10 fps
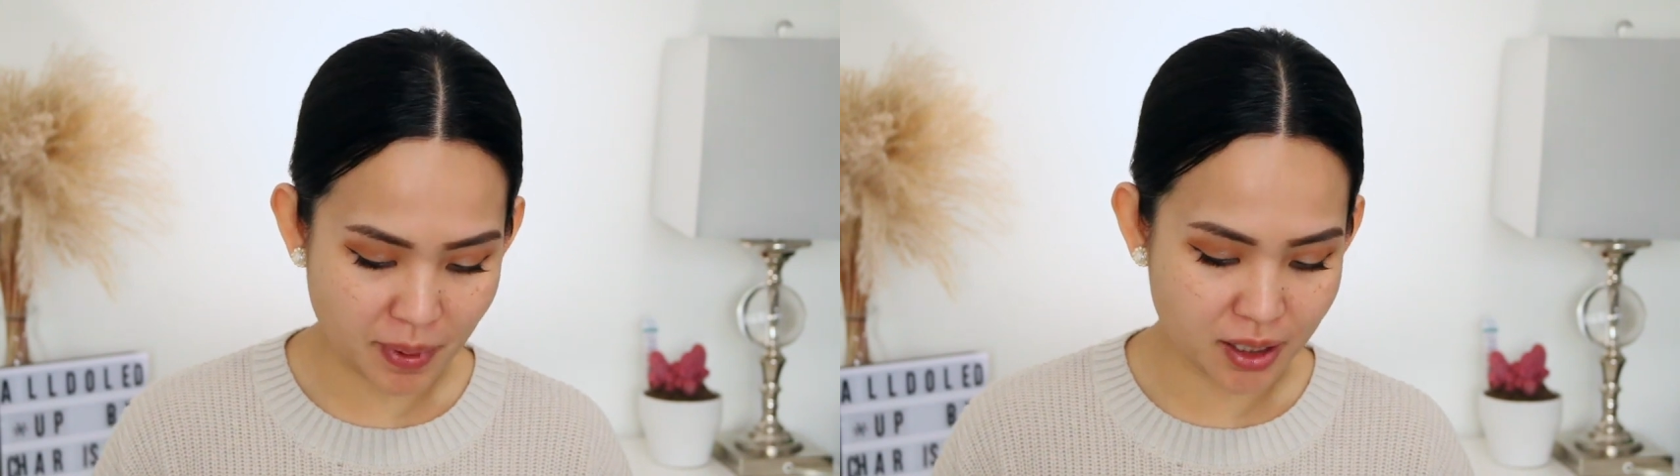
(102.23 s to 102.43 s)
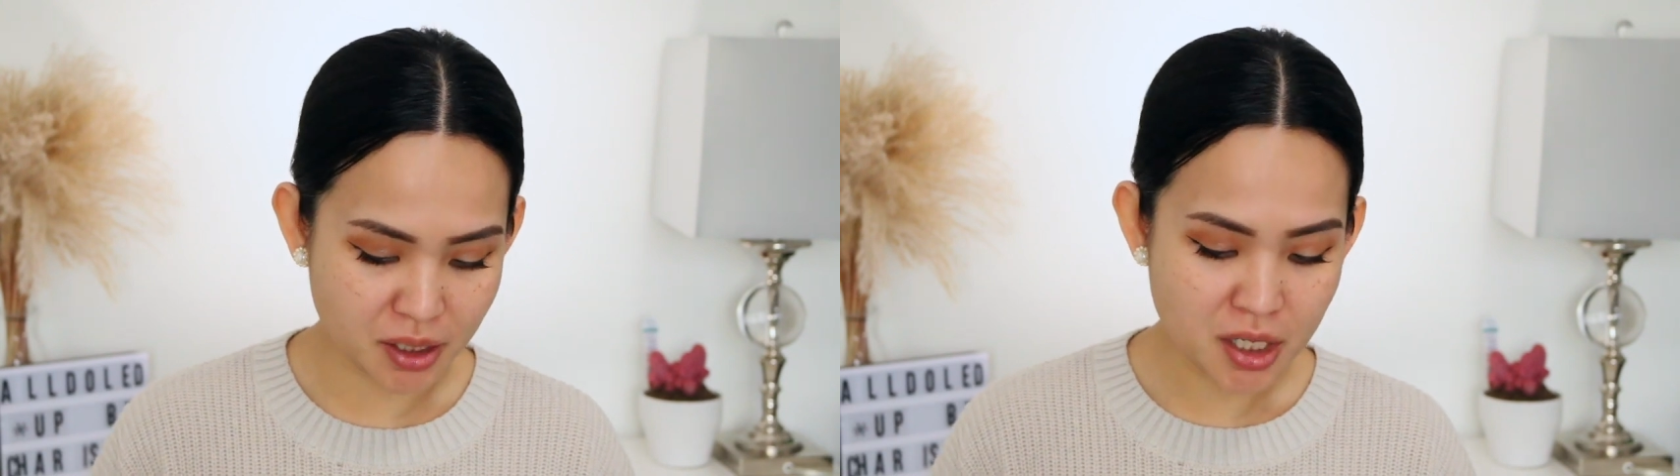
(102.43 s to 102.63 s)

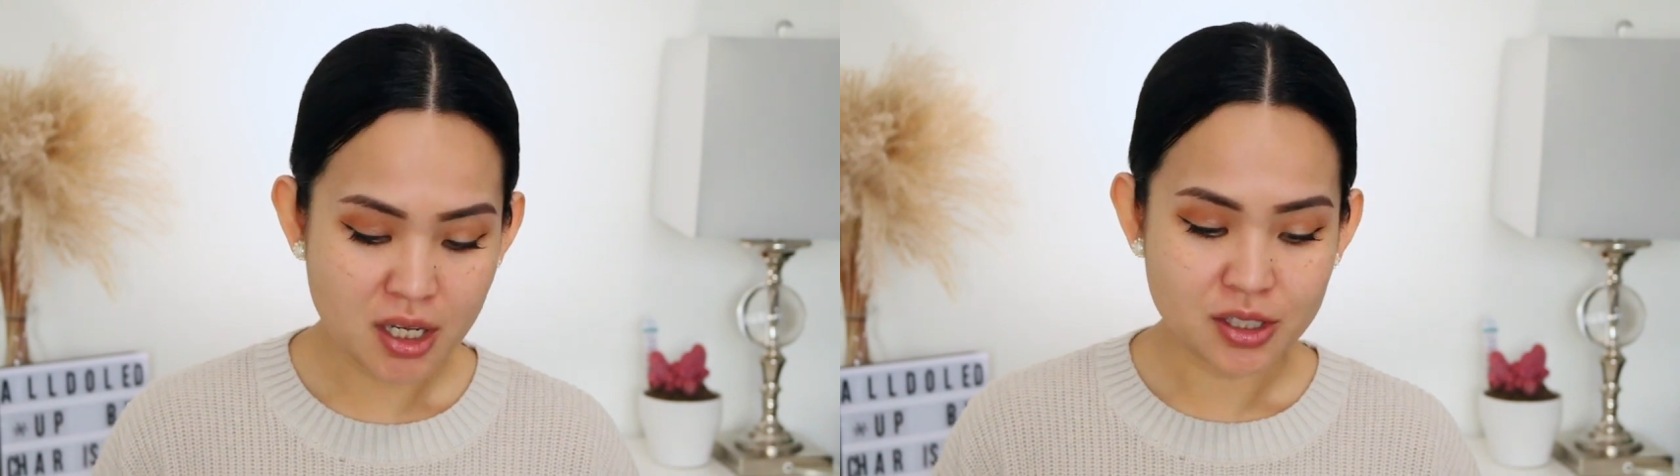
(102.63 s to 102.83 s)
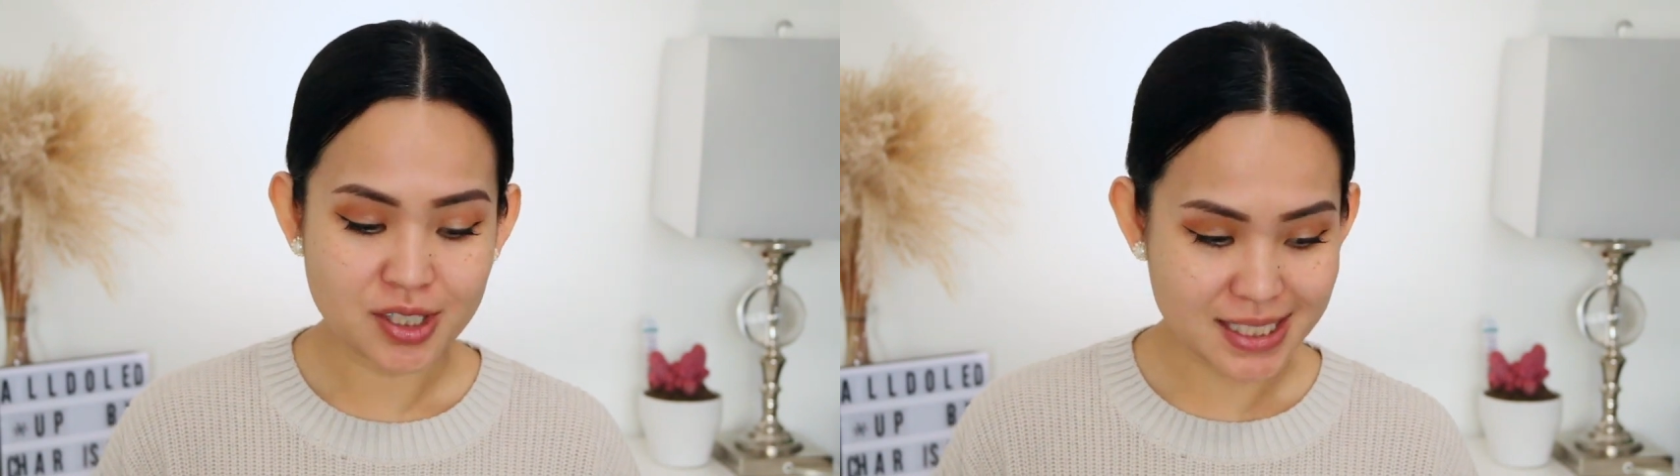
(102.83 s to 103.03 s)
but
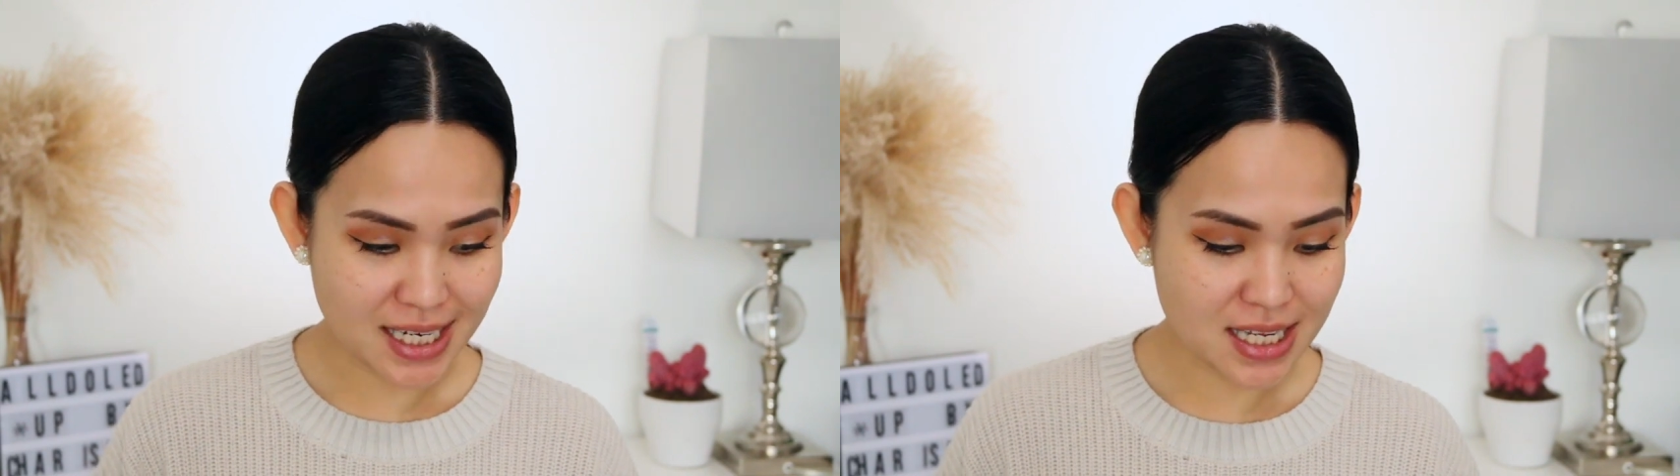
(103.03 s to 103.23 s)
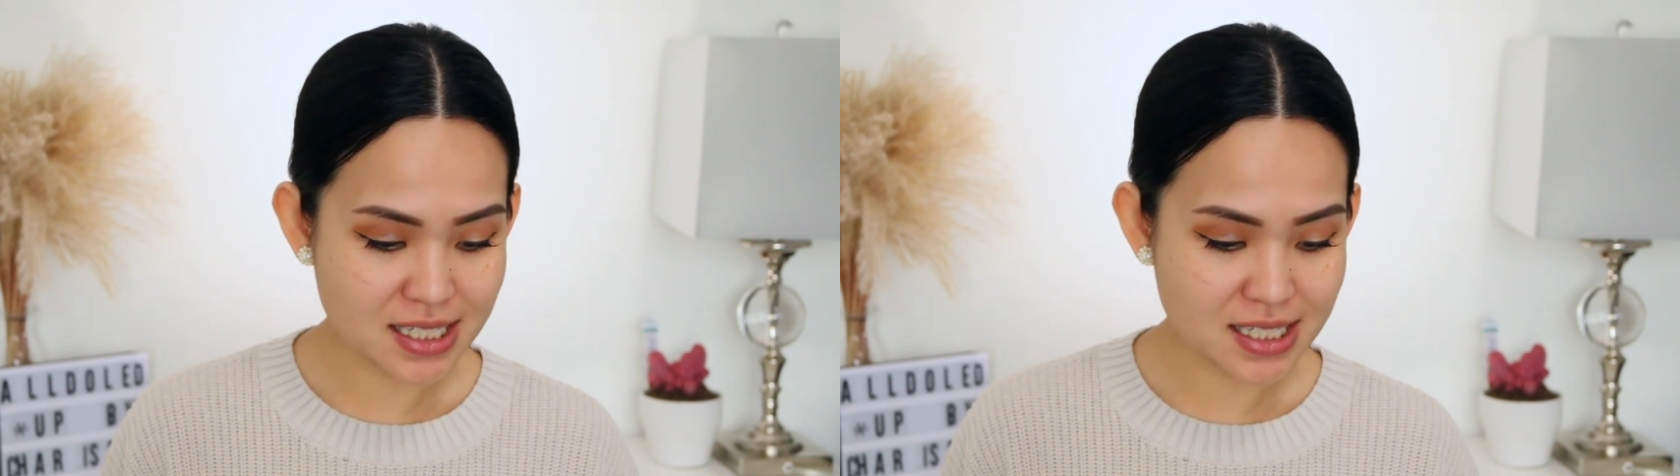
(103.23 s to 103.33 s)
today,